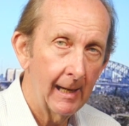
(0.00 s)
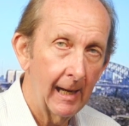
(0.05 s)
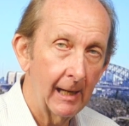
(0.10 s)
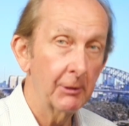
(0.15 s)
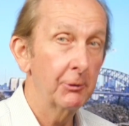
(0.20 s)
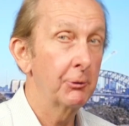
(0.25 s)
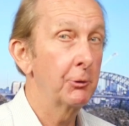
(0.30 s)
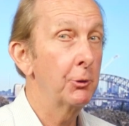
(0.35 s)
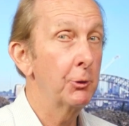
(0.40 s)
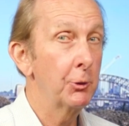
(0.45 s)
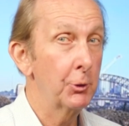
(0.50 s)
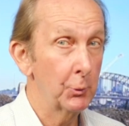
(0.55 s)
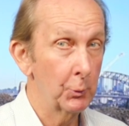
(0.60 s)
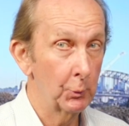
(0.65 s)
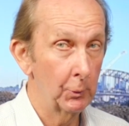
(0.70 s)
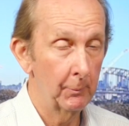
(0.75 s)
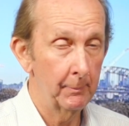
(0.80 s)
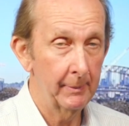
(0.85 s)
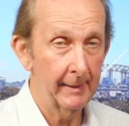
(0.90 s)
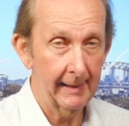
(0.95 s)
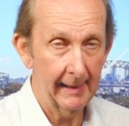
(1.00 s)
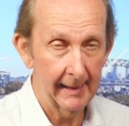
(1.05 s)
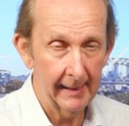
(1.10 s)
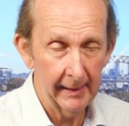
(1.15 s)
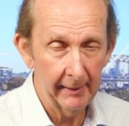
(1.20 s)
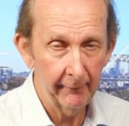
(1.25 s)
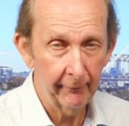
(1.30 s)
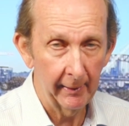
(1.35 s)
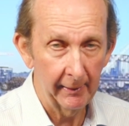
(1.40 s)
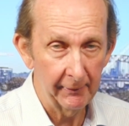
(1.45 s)
unusual
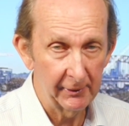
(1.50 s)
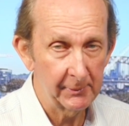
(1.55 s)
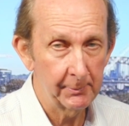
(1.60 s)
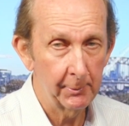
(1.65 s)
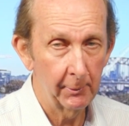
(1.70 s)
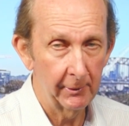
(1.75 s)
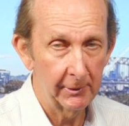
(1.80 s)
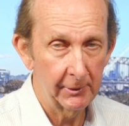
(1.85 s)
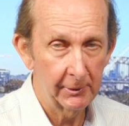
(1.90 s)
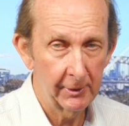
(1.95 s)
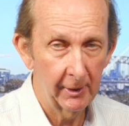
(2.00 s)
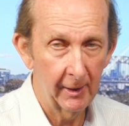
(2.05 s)
behaviour at this point in